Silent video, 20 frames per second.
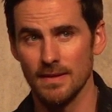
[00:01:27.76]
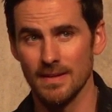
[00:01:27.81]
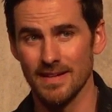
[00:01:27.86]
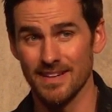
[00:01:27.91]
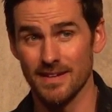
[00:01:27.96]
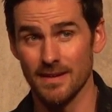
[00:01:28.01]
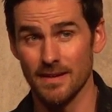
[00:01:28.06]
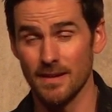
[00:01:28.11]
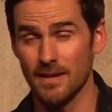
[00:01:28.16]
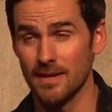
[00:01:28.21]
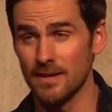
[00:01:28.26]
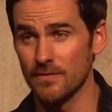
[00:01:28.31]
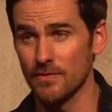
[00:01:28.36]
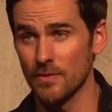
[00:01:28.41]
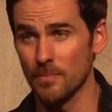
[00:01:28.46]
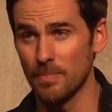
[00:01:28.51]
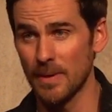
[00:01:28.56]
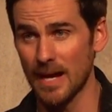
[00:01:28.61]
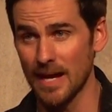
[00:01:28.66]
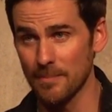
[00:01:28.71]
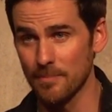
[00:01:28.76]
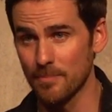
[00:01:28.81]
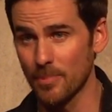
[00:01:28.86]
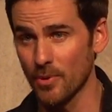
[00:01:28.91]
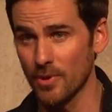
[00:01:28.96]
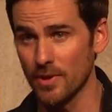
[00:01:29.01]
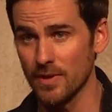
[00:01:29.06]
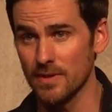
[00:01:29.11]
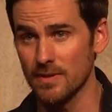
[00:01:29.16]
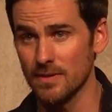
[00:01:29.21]
like a kind of a bad
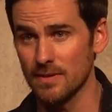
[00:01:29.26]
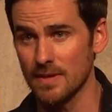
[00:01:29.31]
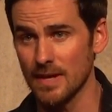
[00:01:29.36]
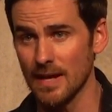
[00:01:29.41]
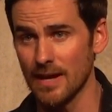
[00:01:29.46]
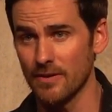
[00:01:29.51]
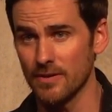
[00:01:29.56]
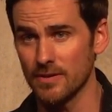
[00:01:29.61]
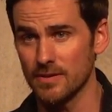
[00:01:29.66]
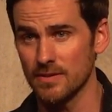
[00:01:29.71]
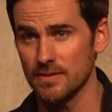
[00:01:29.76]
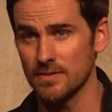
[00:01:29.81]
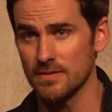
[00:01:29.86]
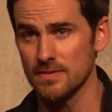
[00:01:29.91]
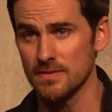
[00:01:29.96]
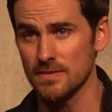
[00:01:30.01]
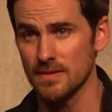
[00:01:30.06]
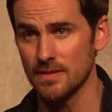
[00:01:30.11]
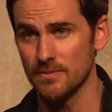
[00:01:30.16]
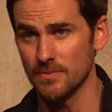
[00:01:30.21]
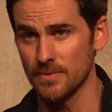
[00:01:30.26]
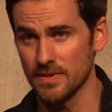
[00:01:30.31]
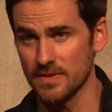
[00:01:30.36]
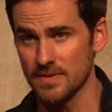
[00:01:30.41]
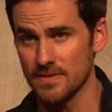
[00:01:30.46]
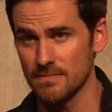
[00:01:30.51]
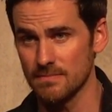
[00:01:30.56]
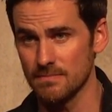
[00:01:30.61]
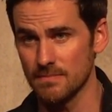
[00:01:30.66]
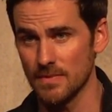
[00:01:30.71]
boy character with
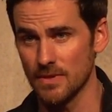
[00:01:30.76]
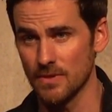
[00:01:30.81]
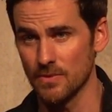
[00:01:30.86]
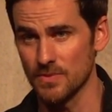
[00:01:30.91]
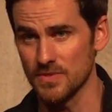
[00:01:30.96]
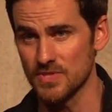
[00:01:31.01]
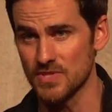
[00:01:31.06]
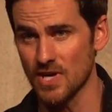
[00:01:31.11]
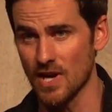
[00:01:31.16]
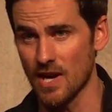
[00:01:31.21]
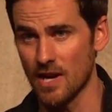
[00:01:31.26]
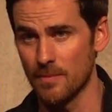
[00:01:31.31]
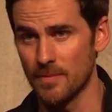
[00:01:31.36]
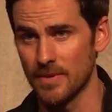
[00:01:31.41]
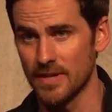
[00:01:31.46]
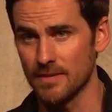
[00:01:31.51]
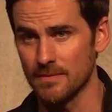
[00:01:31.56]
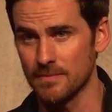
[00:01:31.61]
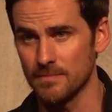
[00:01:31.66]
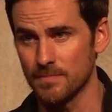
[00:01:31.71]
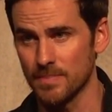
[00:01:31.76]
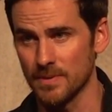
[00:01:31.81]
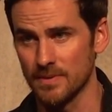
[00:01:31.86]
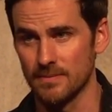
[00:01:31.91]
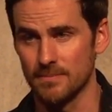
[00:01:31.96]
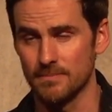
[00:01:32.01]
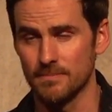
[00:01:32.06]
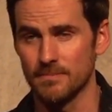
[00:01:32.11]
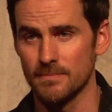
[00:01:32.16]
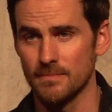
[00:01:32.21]
who was charming but
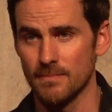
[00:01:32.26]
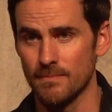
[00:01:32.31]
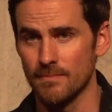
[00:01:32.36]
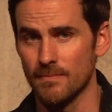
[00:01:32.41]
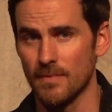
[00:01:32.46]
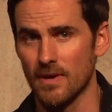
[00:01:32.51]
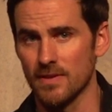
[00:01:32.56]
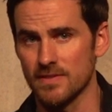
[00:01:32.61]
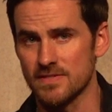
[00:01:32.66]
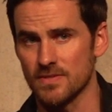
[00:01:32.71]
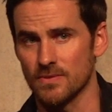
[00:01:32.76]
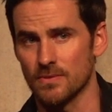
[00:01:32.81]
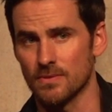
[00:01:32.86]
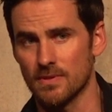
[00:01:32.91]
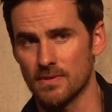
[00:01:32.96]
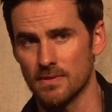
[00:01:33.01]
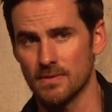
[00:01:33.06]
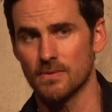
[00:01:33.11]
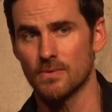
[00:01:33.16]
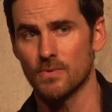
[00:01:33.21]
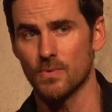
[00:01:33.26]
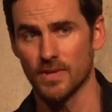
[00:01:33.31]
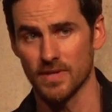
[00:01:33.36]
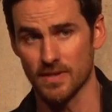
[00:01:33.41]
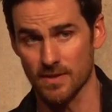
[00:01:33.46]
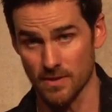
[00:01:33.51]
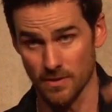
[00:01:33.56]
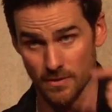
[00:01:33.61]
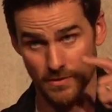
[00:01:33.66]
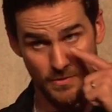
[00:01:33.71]
also
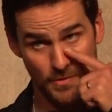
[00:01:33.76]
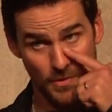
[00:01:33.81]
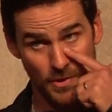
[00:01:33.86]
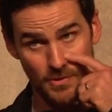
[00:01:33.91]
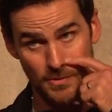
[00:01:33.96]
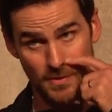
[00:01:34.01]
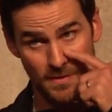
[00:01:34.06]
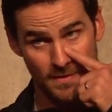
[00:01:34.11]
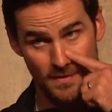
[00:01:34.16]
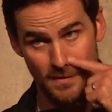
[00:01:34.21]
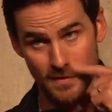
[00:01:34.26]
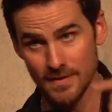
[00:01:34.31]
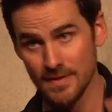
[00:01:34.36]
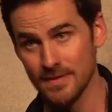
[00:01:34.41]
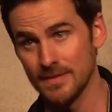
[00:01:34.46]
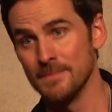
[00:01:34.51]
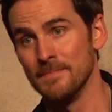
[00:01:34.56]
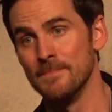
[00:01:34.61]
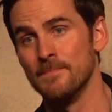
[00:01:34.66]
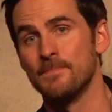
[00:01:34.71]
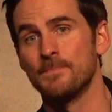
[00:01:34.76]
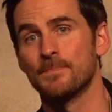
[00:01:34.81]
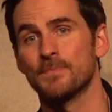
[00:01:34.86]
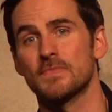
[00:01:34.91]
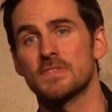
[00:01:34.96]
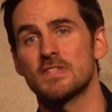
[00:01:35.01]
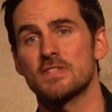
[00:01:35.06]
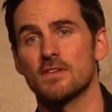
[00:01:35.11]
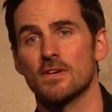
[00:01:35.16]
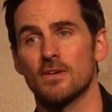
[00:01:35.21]
quite cutthroat.
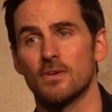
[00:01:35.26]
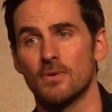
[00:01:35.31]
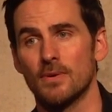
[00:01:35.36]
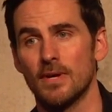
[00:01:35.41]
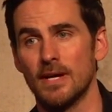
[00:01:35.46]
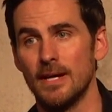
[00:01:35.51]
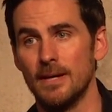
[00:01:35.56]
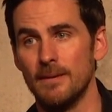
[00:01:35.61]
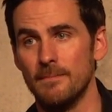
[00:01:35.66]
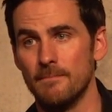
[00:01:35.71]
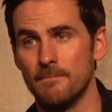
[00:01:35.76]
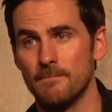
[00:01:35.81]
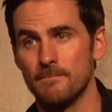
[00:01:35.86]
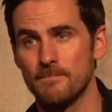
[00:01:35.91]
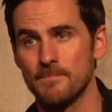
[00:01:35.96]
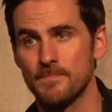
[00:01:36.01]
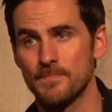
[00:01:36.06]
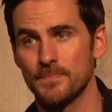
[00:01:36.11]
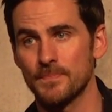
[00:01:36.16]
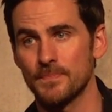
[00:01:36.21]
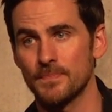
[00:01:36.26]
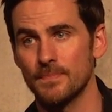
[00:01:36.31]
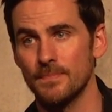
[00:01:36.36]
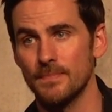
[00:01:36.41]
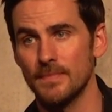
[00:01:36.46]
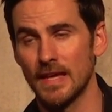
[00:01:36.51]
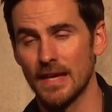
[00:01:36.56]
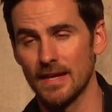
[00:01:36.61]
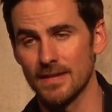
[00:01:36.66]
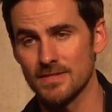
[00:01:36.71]
So
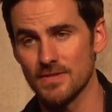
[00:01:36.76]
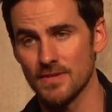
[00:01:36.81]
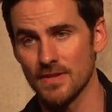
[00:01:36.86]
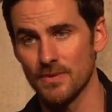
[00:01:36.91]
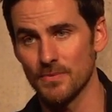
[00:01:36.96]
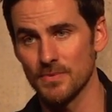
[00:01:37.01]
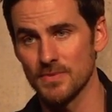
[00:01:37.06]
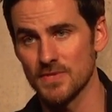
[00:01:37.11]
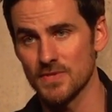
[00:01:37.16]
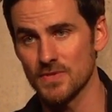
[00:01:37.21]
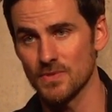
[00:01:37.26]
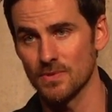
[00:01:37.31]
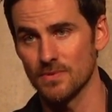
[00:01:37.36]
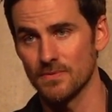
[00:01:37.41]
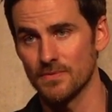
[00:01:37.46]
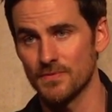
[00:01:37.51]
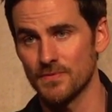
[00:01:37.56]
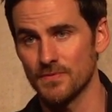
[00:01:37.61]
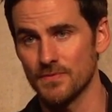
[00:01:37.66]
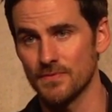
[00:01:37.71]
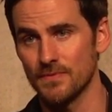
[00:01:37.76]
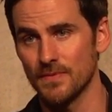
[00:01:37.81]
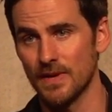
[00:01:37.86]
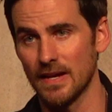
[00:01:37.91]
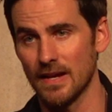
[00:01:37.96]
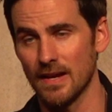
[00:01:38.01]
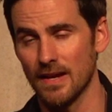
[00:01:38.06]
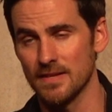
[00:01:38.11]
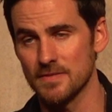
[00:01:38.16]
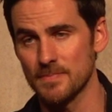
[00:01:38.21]
so that was sort of
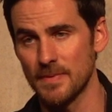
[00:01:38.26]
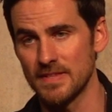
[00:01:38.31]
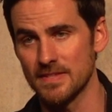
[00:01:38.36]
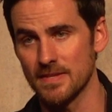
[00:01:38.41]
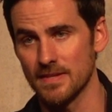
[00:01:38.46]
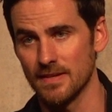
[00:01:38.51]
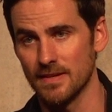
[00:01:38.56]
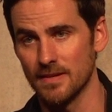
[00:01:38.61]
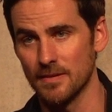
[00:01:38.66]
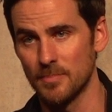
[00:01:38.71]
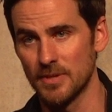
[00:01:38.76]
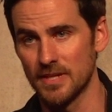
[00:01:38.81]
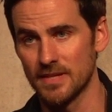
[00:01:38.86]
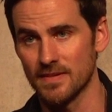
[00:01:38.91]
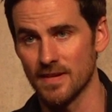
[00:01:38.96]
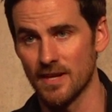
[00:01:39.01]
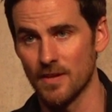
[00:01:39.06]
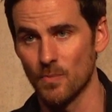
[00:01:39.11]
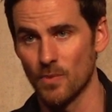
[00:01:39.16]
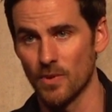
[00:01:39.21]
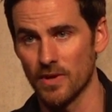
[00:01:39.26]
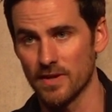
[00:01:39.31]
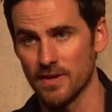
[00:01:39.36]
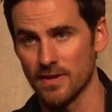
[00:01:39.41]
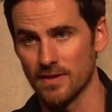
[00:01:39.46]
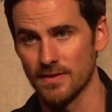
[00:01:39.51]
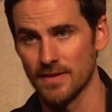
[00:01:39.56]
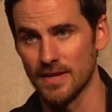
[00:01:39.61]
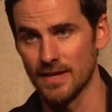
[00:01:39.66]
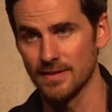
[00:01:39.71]
like I spent a bit of time
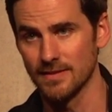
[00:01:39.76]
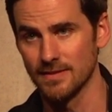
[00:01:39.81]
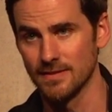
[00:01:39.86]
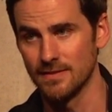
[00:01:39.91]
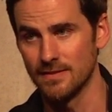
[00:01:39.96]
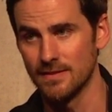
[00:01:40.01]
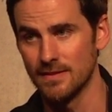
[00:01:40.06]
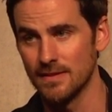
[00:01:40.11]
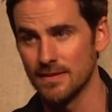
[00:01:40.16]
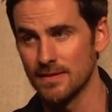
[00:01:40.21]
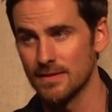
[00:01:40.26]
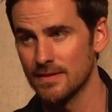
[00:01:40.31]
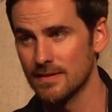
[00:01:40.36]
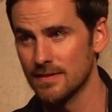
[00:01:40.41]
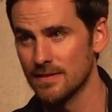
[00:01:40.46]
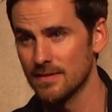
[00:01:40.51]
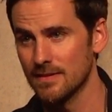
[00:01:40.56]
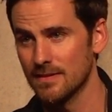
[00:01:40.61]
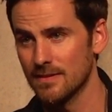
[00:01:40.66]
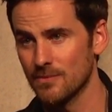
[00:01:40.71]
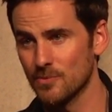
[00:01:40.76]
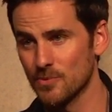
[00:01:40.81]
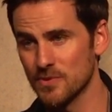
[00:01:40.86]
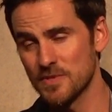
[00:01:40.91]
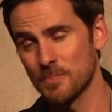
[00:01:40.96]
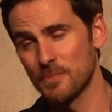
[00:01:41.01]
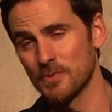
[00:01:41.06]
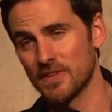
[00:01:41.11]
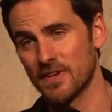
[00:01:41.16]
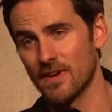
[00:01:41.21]
working on that, and
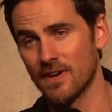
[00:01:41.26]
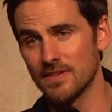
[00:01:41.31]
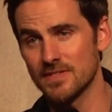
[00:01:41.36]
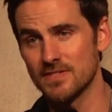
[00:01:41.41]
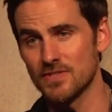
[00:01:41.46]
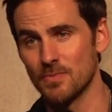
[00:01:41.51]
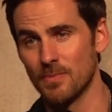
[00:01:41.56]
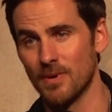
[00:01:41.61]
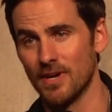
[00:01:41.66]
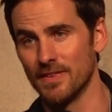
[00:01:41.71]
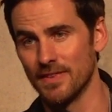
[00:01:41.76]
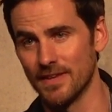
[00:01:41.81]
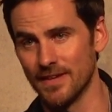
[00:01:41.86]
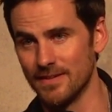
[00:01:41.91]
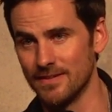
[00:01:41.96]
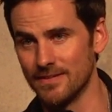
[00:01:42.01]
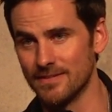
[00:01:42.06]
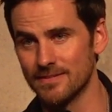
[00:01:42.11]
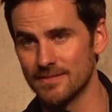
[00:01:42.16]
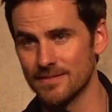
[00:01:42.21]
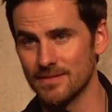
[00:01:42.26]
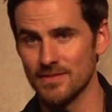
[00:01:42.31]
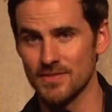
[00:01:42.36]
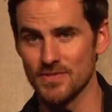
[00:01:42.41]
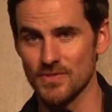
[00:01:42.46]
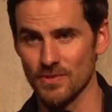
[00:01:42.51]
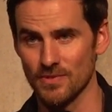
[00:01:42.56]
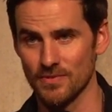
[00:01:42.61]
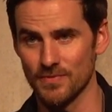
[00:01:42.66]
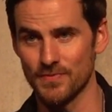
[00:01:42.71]
once you put the costume on then you
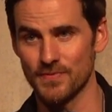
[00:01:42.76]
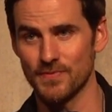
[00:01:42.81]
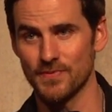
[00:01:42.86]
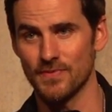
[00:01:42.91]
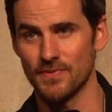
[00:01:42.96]
sort of